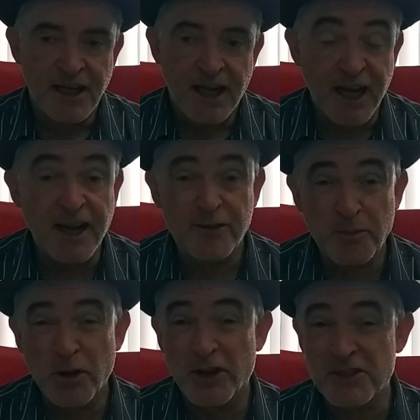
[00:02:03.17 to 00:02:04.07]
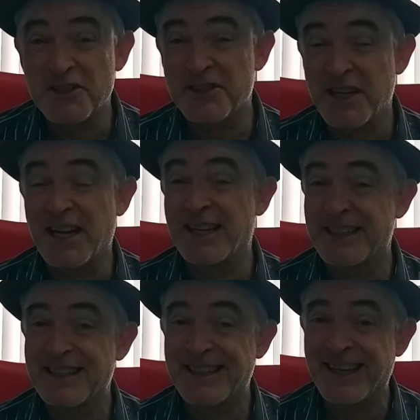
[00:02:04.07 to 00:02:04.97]
I have to be honest and say I
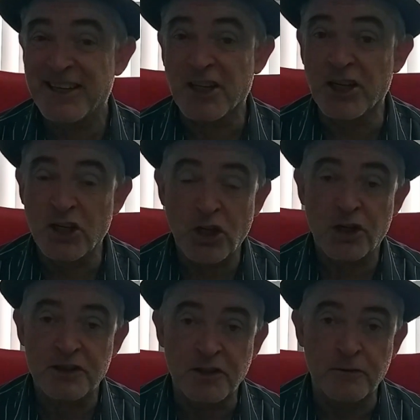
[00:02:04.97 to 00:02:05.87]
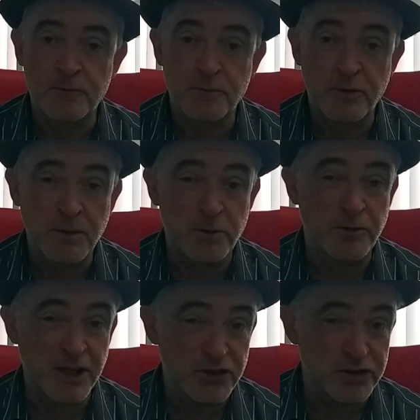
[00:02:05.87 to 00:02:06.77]
didn't get a lot of
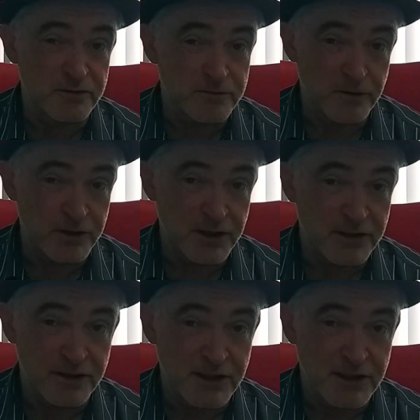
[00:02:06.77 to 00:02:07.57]
preparation for it.